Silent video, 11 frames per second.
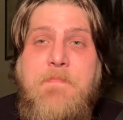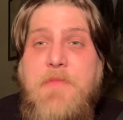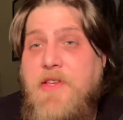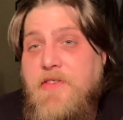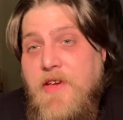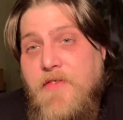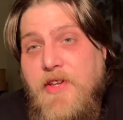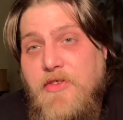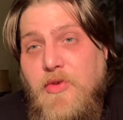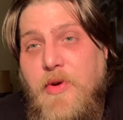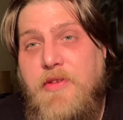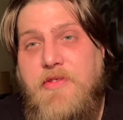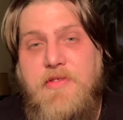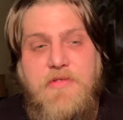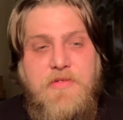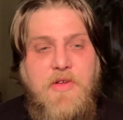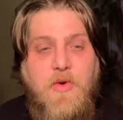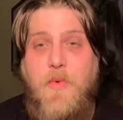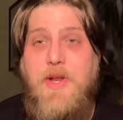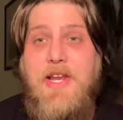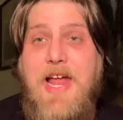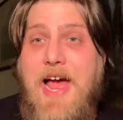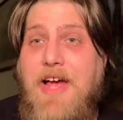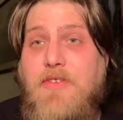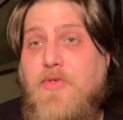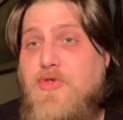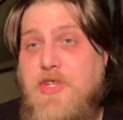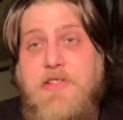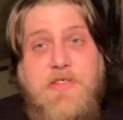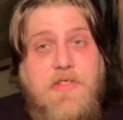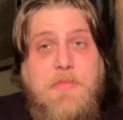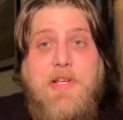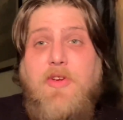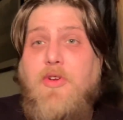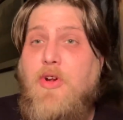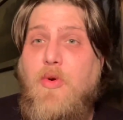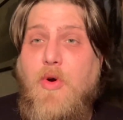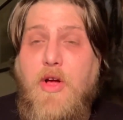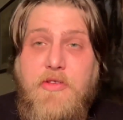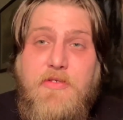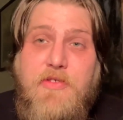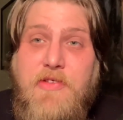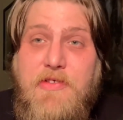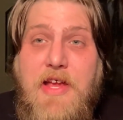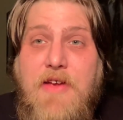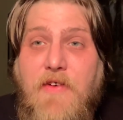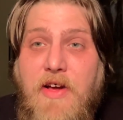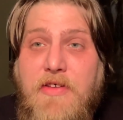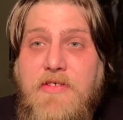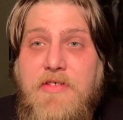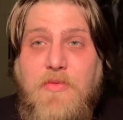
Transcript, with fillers: He's given it to us. We didn't ask for Jesus to be killed on the cross to save us.